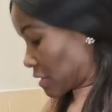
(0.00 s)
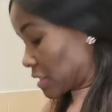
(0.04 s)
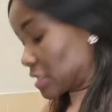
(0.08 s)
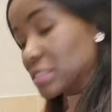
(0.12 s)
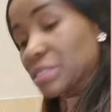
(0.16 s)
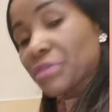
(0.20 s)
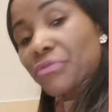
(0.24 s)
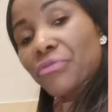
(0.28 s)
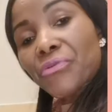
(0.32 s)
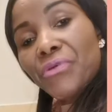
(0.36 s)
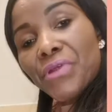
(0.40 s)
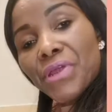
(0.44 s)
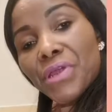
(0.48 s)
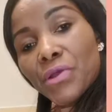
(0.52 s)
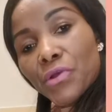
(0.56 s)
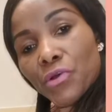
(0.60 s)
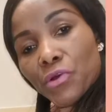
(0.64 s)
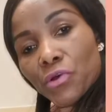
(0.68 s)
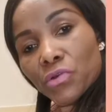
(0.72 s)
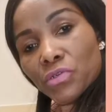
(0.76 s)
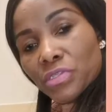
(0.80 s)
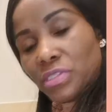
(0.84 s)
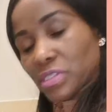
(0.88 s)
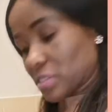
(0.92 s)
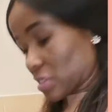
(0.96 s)
is 3
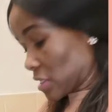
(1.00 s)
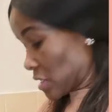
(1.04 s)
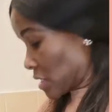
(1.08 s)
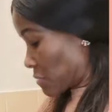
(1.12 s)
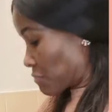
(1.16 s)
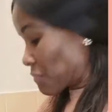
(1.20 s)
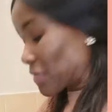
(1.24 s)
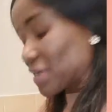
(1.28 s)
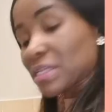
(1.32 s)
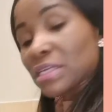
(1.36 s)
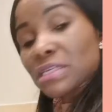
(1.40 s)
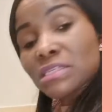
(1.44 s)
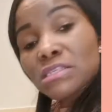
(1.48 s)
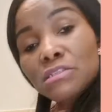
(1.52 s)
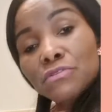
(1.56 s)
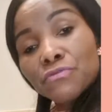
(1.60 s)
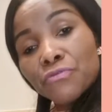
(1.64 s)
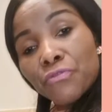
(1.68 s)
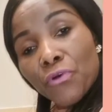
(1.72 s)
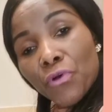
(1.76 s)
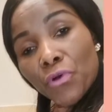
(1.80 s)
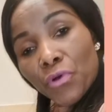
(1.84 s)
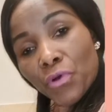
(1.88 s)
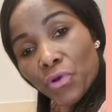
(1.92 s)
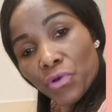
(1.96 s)
quarts, but this is
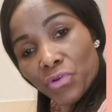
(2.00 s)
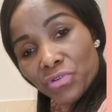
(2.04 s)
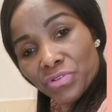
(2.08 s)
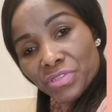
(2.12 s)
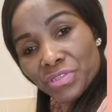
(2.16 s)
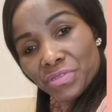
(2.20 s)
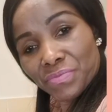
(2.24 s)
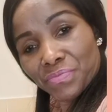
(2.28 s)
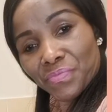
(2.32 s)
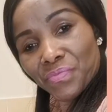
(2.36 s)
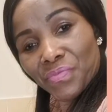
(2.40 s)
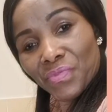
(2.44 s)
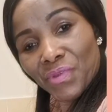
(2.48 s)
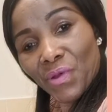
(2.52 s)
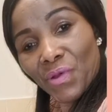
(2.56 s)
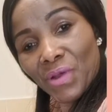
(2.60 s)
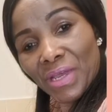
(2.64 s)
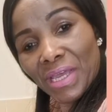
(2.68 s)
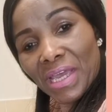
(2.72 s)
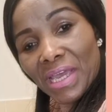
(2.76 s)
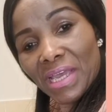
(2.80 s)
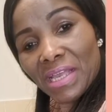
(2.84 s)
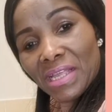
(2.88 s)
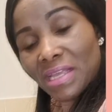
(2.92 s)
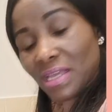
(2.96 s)
4 quarts.
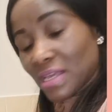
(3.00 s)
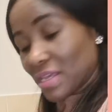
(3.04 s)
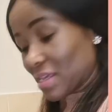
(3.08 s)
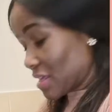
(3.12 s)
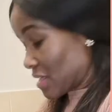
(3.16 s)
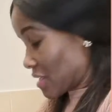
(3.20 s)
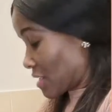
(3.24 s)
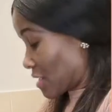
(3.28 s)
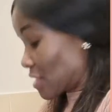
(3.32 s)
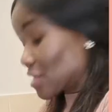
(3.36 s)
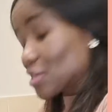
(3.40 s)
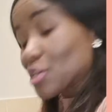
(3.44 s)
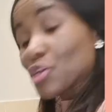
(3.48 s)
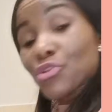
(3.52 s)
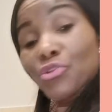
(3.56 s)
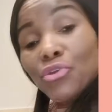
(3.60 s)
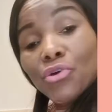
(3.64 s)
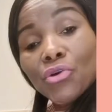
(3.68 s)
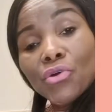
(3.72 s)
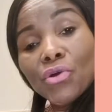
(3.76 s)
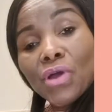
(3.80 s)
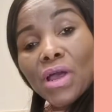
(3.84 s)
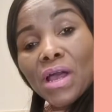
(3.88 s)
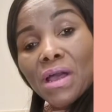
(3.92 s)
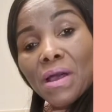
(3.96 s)
Okay, you
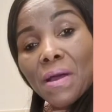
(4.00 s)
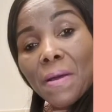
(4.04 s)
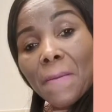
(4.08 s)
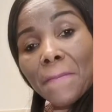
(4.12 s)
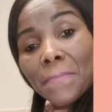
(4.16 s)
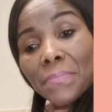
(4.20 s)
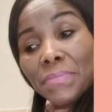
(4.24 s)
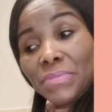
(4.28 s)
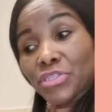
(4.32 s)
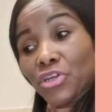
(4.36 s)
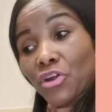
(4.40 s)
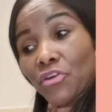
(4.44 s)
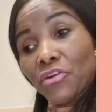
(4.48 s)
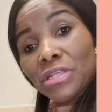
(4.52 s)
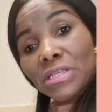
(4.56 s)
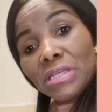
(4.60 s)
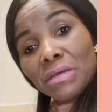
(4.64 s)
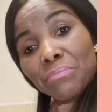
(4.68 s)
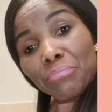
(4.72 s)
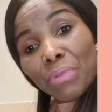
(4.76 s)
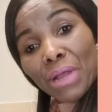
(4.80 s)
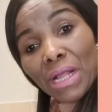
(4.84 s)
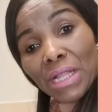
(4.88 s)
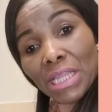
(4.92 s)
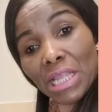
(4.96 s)
know, during
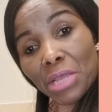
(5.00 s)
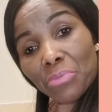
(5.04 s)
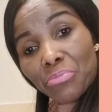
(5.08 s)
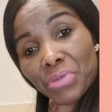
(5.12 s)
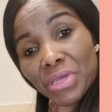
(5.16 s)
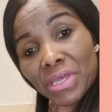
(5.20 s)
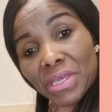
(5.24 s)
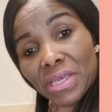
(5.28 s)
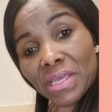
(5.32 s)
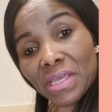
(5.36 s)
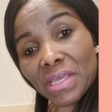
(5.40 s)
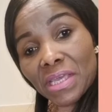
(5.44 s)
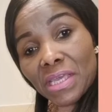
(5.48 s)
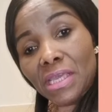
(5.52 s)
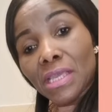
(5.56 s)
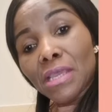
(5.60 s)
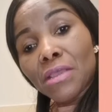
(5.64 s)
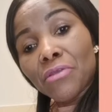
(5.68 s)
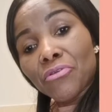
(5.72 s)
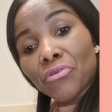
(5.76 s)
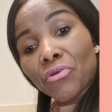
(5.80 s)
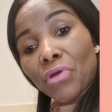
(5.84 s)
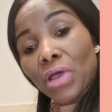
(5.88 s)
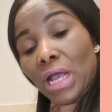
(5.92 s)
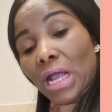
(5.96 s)
the pandemic,
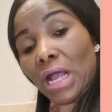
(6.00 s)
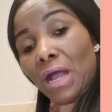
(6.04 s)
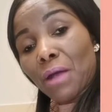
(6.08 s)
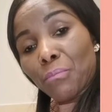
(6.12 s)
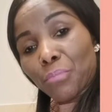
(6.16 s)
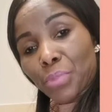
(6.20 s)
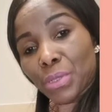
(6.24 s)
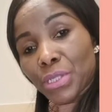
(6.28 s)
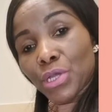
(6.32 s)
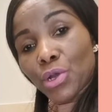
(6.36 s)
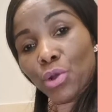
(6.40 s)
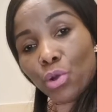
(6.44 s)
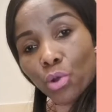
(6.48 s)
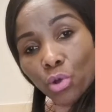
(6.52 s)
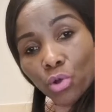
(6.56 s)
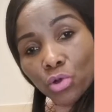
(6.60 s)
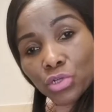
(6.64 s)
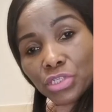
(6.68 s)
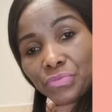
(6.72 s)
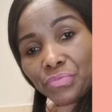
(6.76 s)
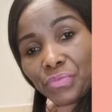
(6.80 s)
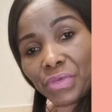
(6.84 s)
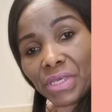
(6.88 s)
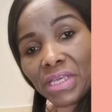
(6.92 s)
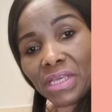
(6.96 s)
you know, a company
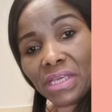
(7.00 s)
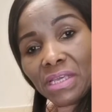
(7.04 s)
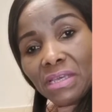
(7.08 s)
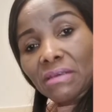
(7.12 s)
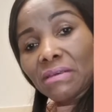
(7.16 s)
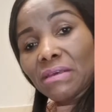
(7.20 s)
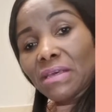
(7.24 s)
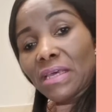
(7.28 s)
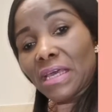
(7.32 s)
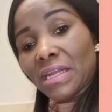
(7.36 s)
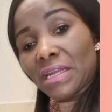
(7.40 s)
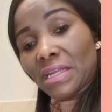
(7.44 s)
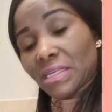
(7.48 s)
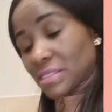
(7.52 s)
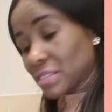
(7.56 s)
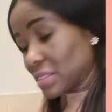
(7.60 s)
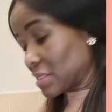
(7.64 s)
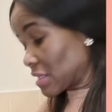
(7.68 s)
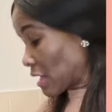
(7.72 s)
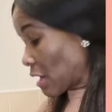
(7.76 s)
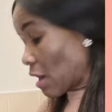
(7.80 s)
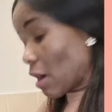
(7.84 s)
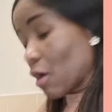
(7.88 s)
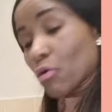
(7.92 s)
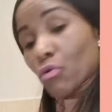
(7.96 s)
called me and they said
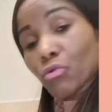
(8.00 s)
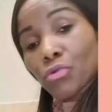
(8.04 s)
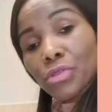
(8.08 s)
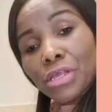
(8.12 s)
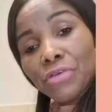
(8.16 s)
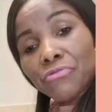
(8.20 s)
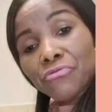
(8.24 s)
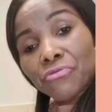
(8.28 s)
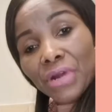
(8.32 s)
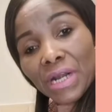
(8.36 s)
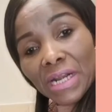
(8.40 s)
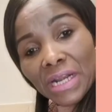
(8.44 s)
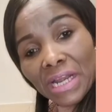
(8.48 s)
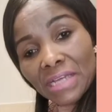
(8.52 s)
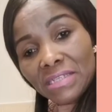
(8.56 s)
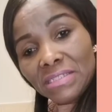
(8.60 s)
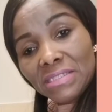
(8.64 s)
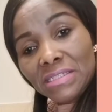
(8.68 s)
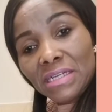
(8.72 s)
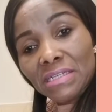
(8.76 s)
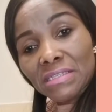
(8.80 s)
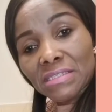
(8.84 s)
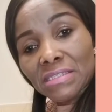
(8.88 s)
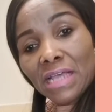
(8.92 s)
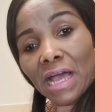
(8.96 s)
that, oh, they realized
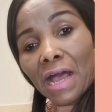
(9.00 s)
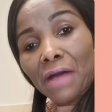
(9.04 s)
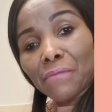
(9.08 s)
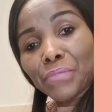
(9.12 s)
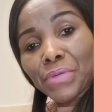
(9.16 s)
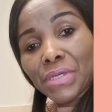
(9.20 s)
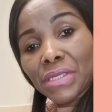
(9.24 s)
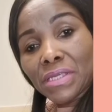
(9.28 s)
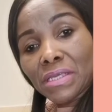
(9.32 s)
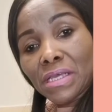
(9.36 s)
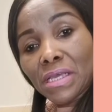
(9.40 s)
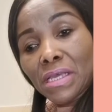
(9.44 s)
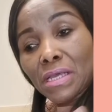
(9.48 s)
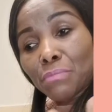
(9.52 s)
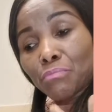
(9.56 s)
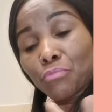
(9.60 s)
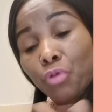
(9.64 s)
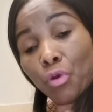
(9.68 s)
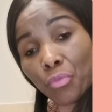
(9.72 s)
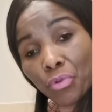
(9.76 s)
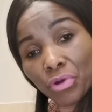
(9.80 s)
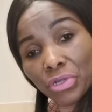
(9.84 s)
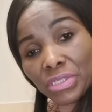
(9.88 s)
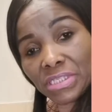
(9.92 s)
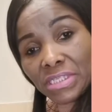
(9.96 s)
that I've been
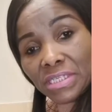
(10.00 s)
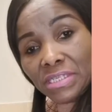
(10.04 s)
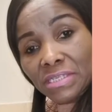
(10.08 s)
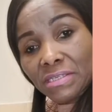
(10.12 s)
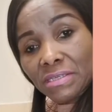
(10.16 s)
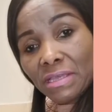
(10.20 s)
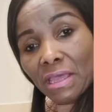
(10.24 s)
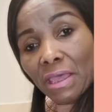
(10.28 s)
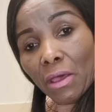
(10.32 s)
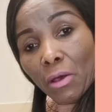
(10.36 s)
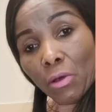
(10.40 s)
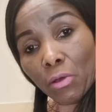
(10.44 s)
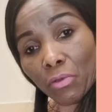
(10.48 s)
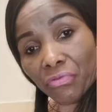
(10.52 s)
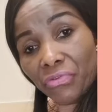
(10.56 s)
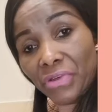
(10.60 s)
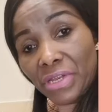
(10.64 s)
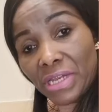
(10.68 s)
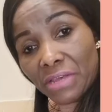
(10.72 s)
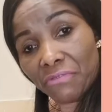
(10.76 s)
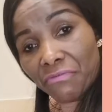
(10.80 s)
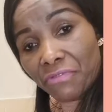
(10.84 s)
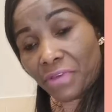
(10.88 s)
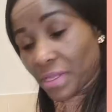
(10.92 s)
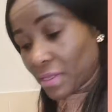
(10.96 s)
promoting healthy
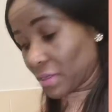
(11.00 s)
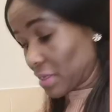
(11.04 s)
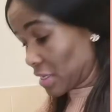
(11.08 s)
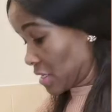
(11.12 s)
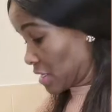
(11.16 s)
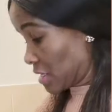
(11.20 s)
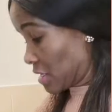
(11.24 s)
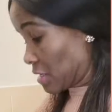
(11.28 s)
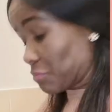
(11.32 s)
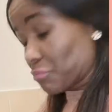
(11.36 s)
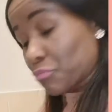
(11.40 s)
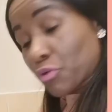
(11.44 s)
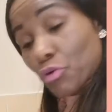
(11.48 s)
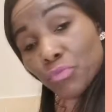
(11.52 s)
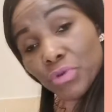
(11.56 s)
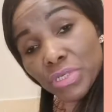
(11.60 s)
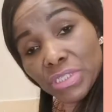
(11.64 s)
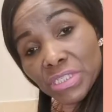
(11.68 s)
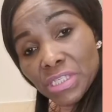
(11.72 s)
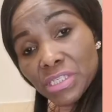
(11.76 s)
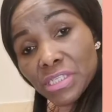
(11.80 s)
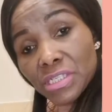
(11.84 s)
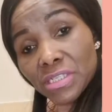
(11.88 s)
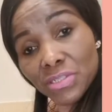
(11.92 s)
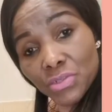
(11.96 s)
living,
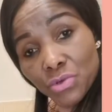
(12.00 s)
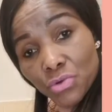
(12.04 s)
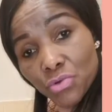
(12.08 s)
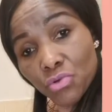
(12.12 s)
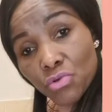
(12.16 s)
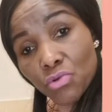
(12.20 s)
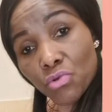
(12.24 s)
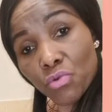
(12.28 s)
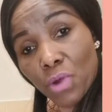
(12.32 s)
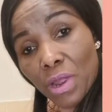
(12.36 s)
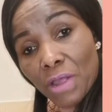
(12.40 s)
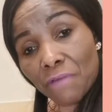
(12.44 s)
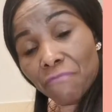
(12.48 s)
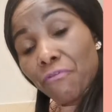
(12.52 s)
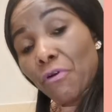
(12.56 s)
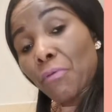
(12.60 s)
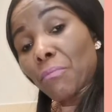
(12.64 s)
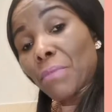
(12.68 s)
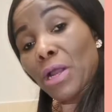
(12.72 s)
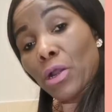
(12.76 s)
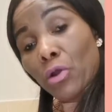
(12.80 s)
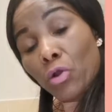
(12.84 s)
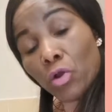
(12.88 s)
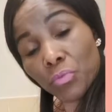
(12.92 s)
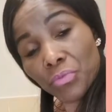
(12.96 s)
promoting this cookware for
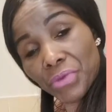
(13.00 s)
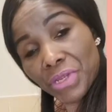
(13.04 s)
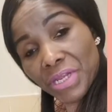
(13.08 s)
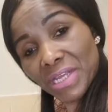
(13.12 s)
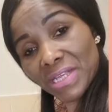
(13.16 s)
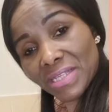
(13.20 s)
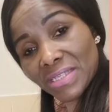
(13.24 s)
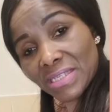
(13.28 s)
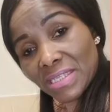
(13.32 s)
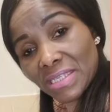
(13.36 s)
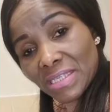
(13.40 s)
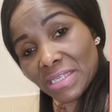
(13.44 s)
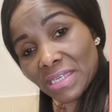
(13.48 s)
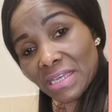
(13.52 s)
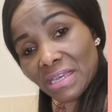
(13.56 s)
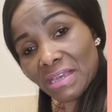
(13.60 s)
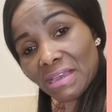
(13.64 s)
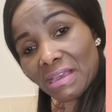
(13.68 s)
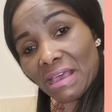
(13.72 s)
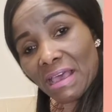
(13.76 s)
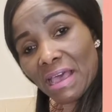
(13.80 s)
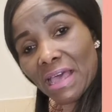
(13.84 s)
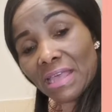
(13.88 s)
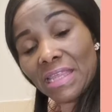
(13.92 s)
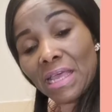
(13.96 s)
my community,
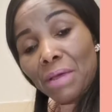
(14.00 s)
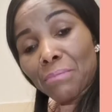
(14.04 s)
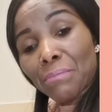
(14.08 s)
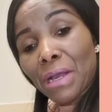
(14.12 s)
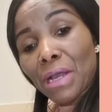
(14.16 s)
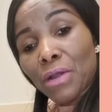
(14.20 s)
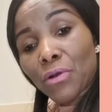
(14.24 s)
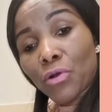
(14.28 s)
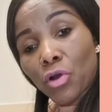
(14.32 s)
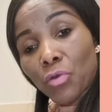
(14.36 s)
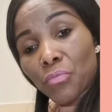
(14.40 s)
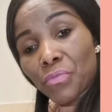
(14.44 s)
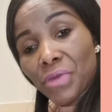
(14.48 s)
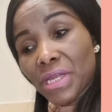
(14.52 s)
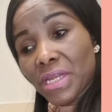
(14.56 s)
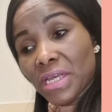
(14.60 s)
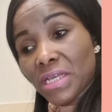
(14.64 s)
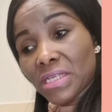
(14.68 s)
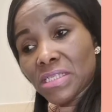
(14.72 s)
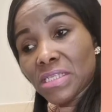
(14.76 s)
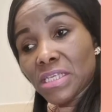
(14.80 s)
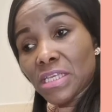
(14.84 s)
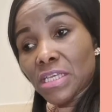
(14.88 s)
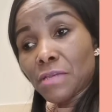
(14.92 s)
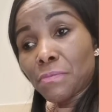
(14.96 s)
and that my
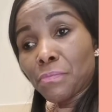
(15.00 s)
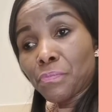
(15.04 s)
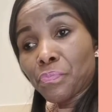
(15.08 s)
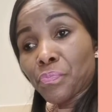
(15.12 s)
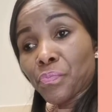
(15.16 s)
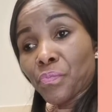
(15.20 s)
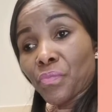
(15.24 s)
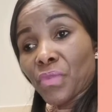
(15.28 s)
community